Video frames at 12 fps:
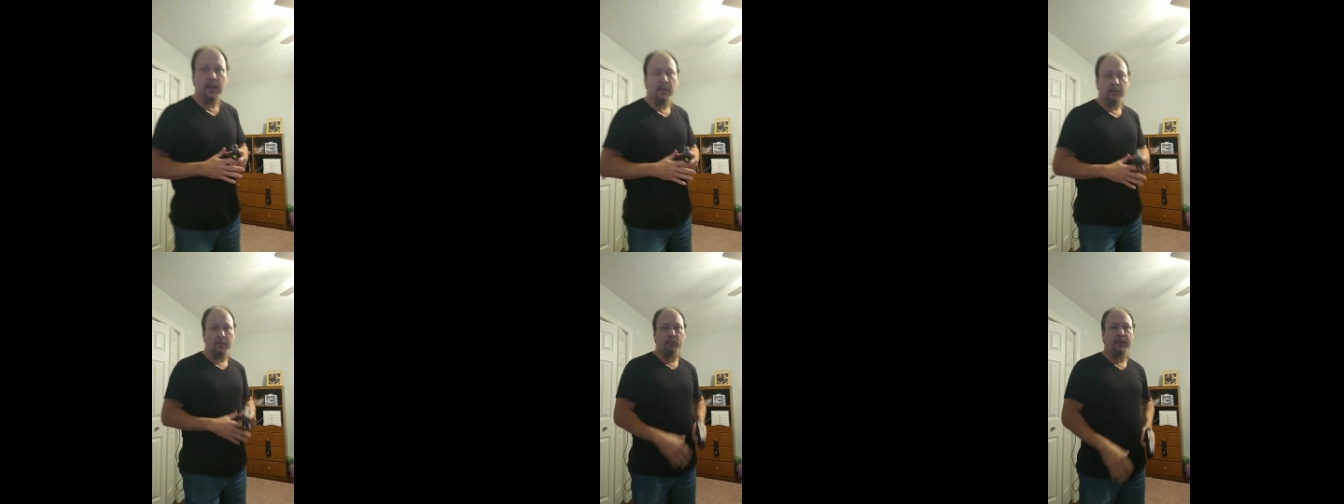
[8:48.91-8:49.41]

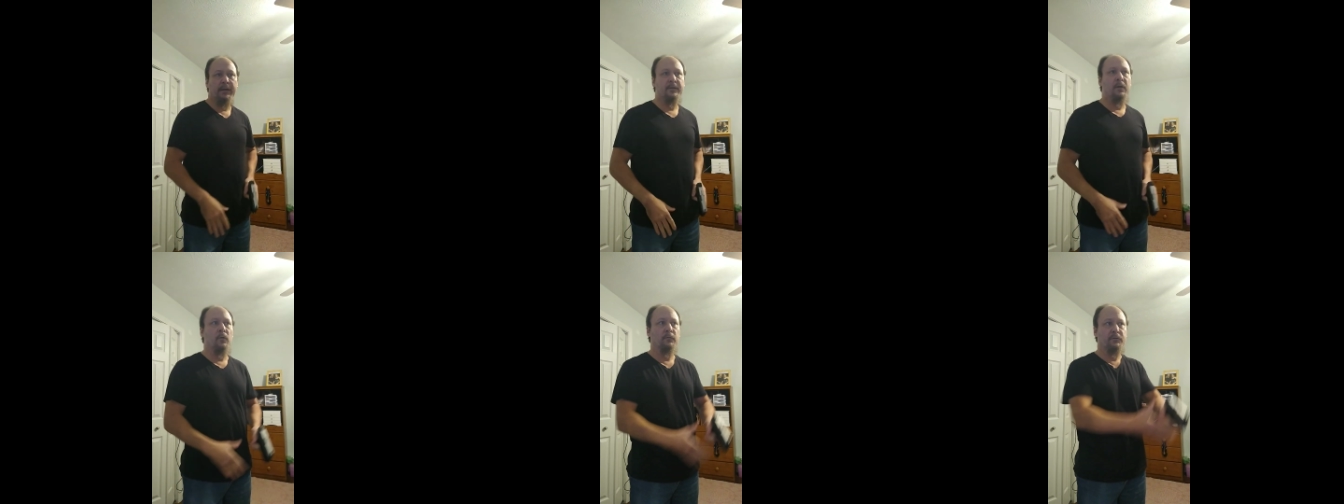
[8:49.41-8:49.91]
Your brain
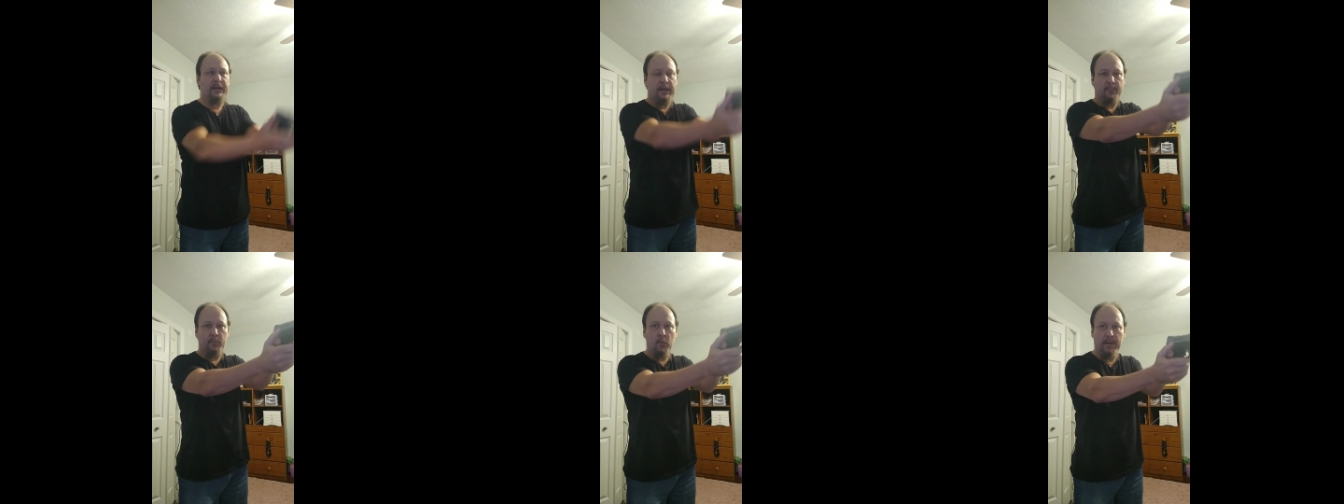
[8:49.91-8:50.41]
knows you got
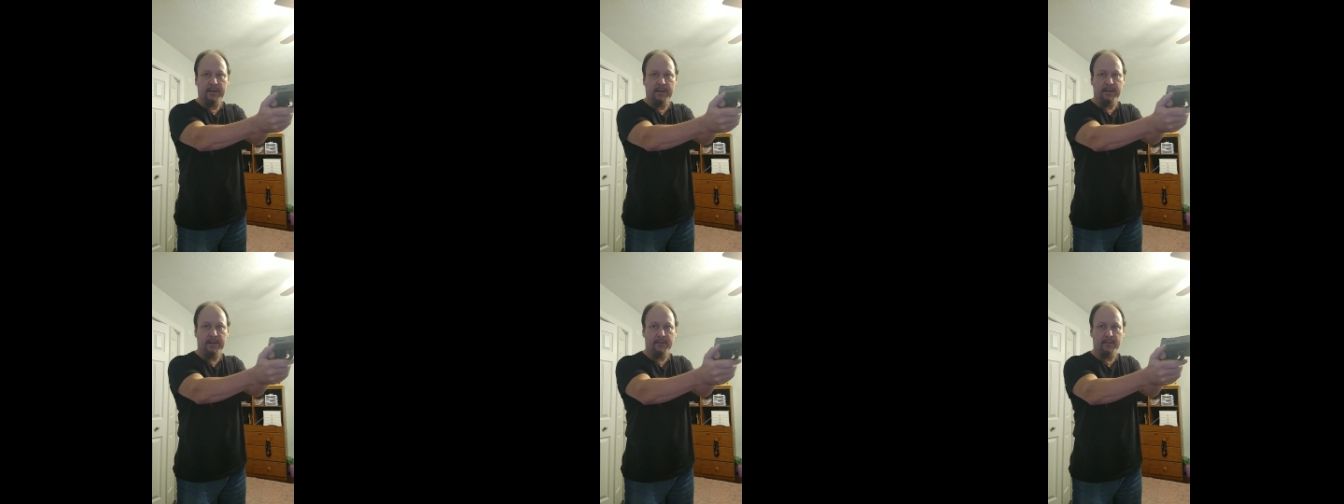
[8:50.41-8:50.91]
to point
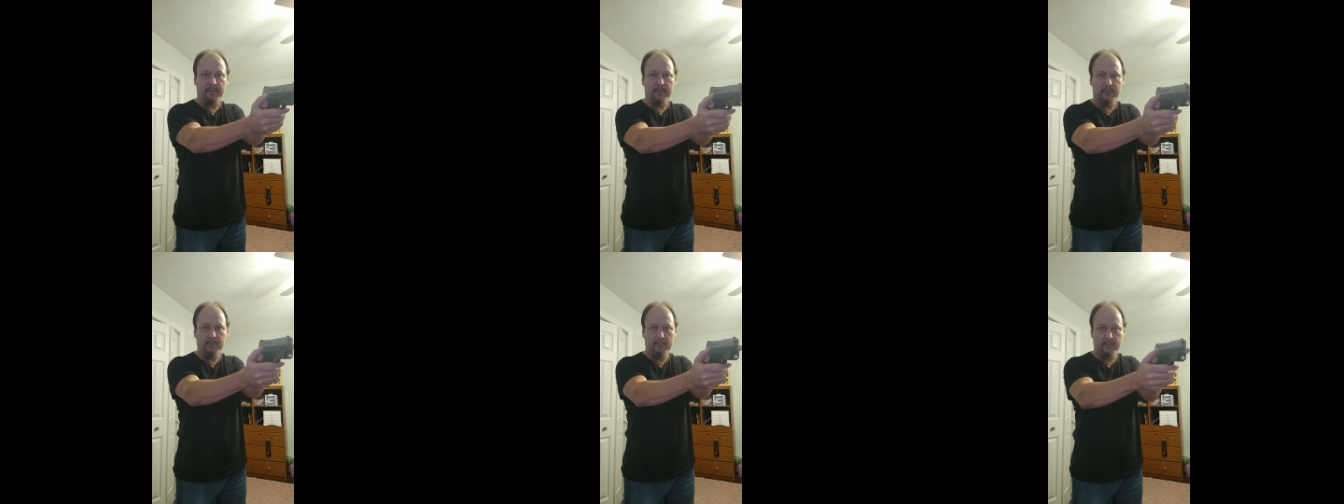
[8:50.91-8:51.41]
it at
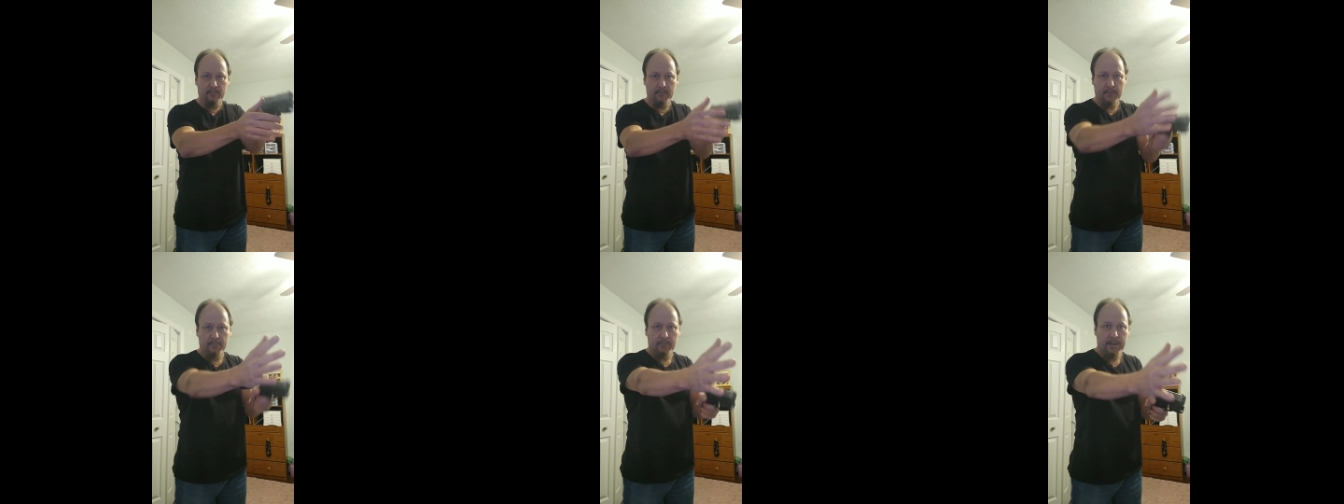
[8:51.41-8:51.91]

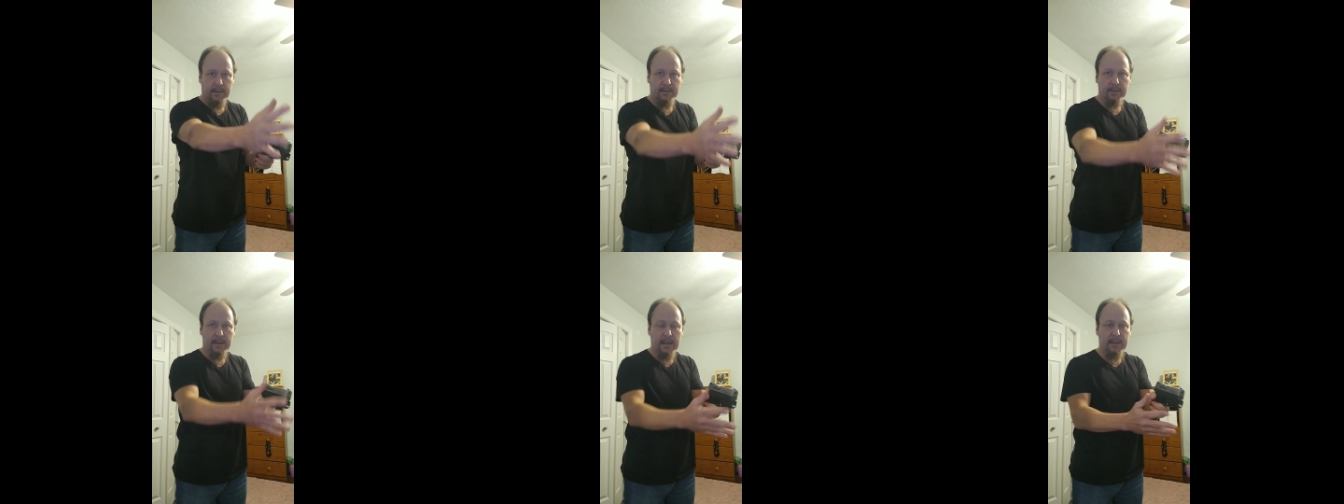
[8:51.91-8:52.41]
the threat,
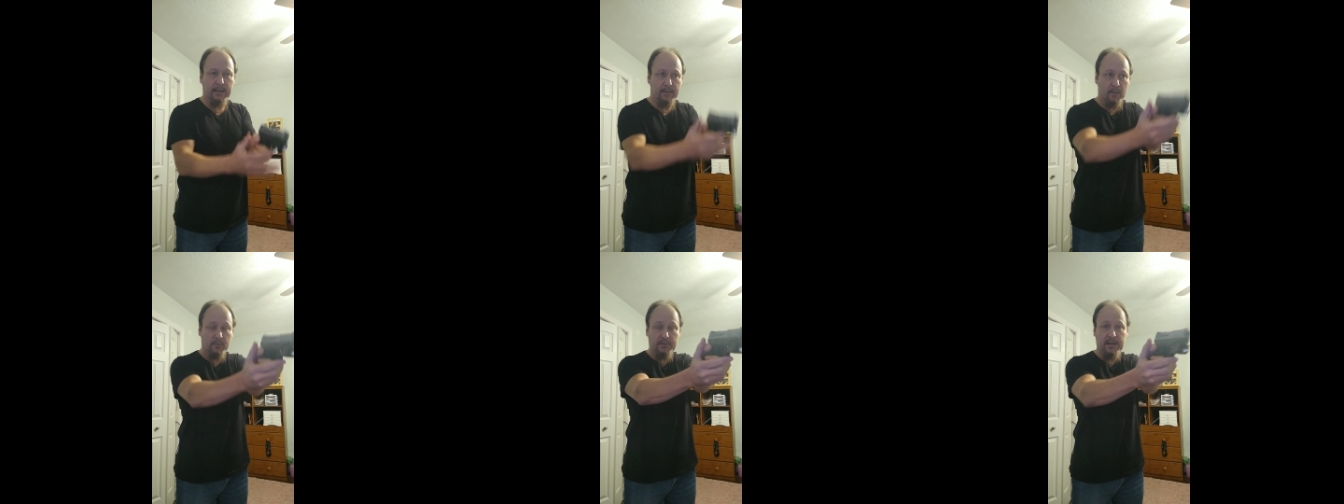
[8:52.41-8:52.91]
and it
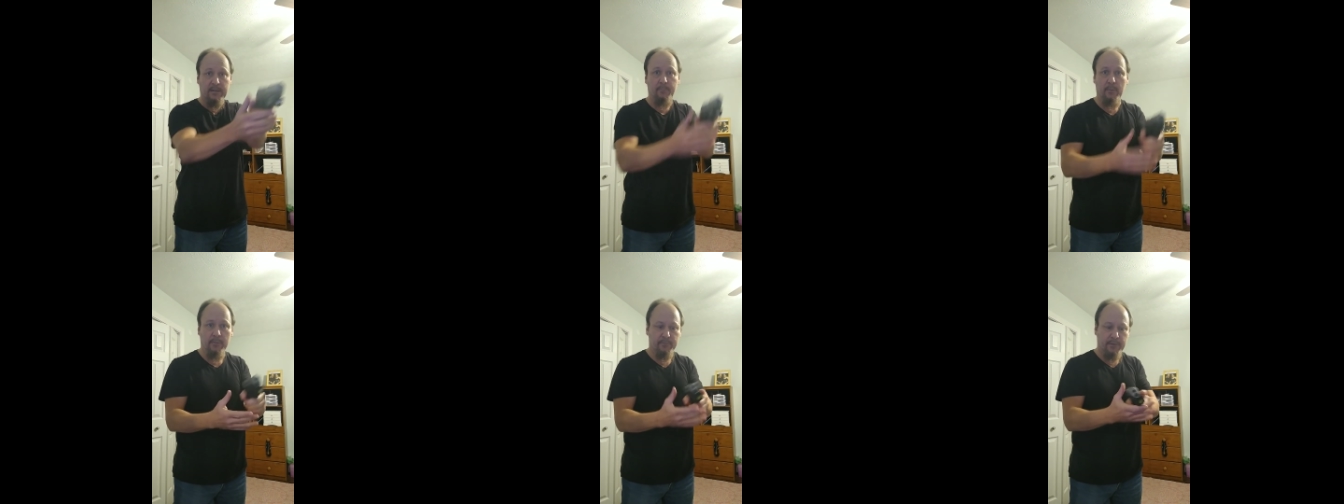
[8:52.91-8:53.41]
knows you got to
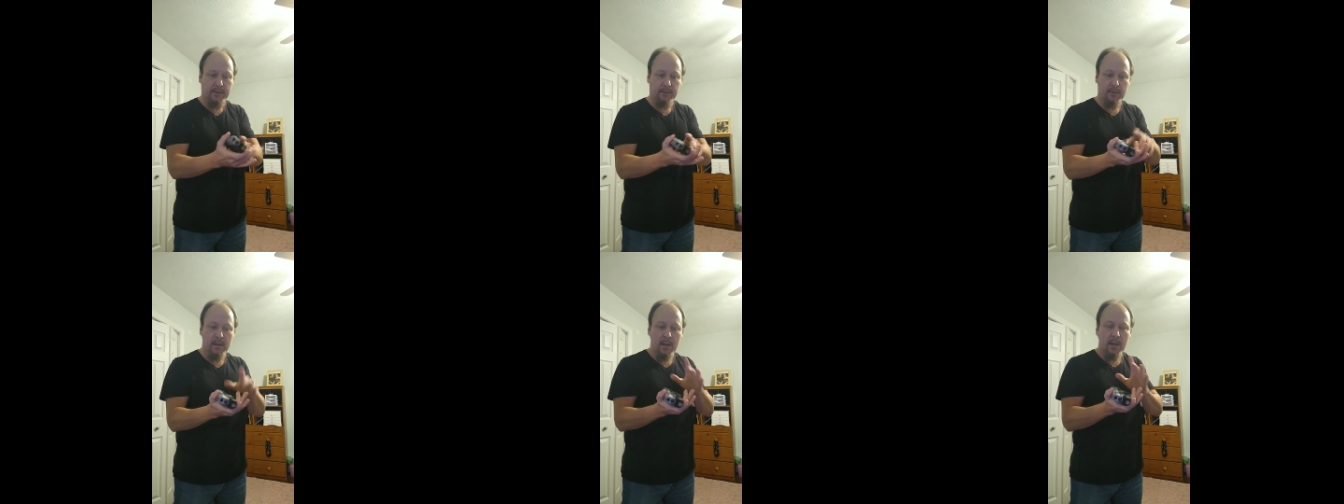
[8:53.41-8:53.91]
pull the trigger,